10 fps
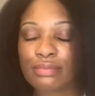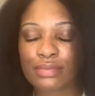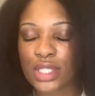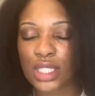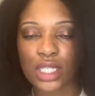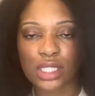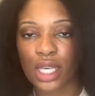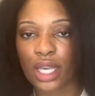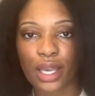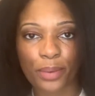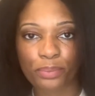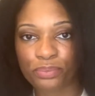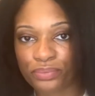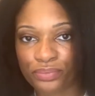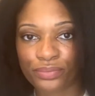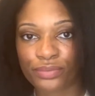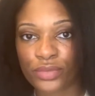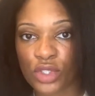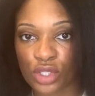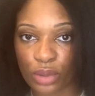6 a.m.
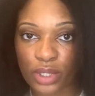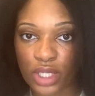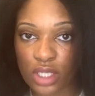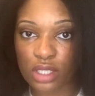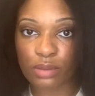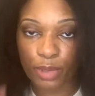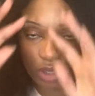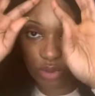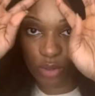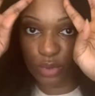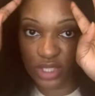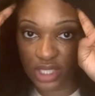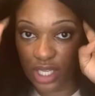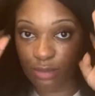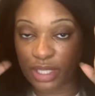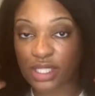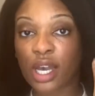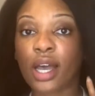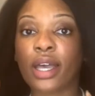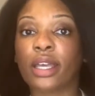doing this, but I really wanted to take my
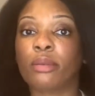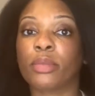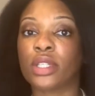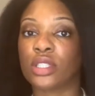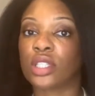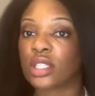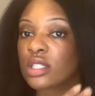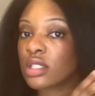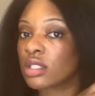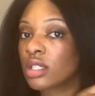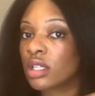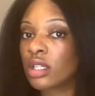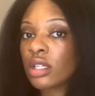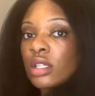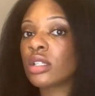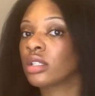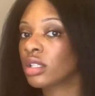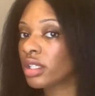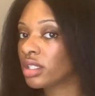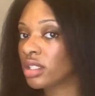time and just
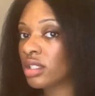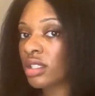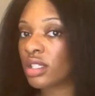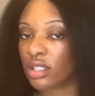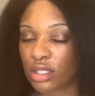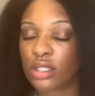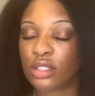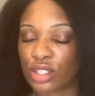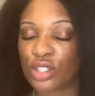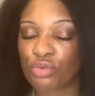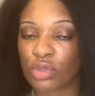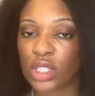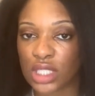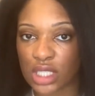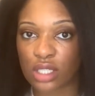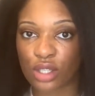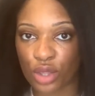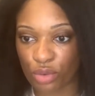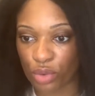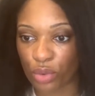really see it
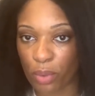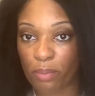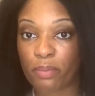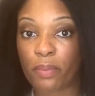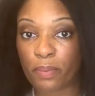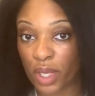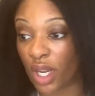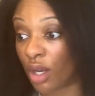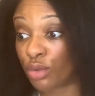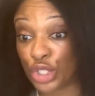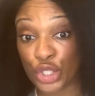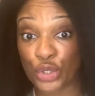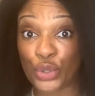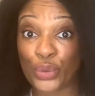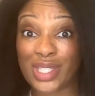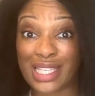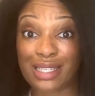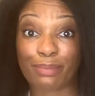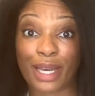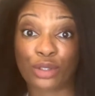through. But I'll show you the
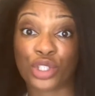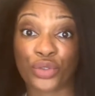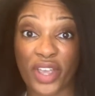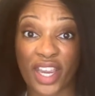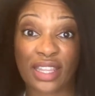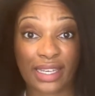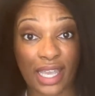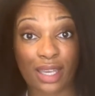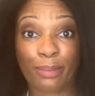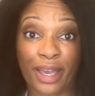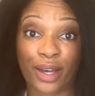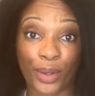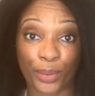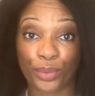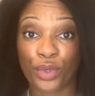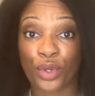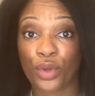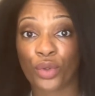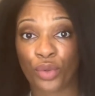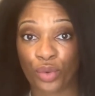amount of hair that came out
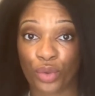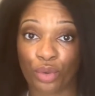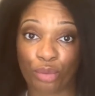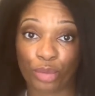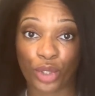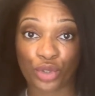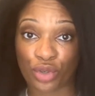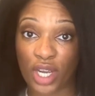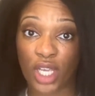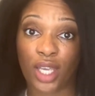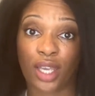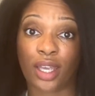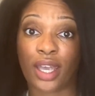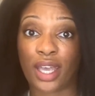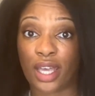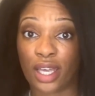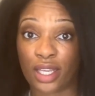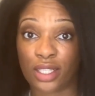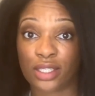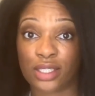through blow drying
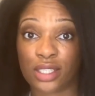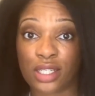and